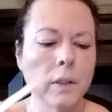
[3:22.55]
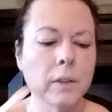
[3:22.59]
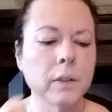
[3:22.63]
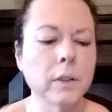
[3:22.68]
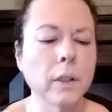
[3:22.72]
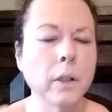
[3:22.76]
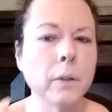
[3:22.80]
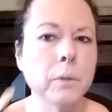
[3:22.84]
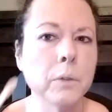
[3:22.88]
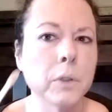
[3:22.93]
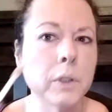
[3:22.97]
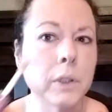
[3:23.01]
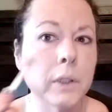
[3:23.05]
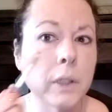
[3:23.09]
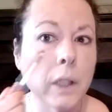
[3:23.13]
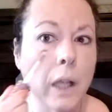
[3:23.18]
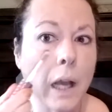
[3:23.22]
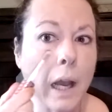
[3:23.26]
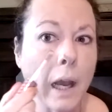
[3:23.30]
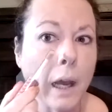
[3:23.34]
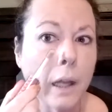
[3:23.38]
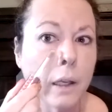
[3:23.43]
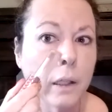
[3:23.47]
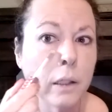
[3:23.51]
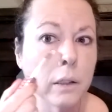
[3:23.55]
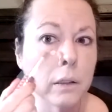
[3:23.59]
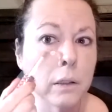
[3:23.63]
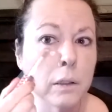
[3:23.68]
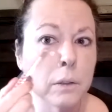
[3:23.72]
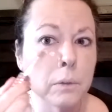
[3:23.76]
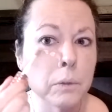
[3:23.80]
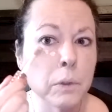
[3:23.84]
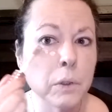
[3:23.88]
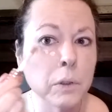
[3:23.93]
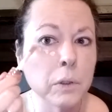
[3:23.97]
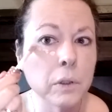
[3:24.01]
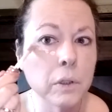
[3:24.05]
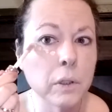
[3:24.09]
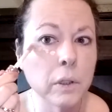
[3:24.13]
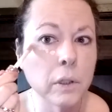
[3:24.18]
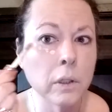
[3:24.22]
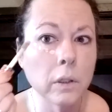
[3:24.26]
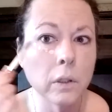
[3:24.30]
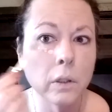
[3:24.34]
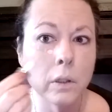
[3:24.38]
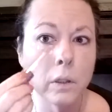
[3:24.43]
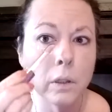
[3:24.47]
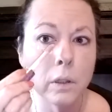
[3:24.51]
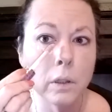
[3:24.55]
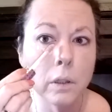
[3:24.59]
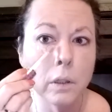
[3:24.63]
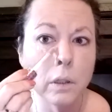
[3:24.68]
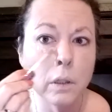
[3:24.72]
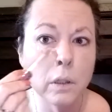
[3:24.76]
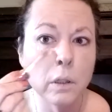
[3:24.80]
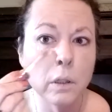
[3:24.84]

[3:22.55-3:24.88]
So I'm just adding some concealer.